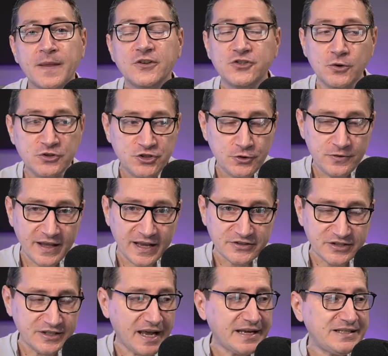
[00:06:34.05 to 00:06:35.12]
So in
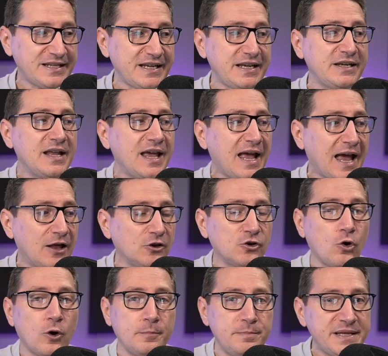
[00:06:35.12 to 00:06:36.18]
2019, Alan
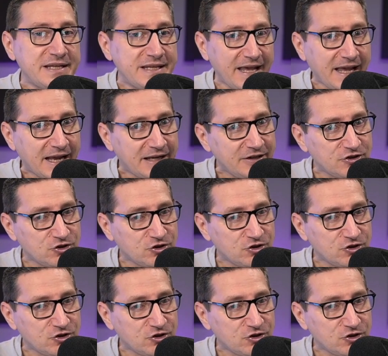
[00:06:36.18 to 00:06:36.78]
Horn began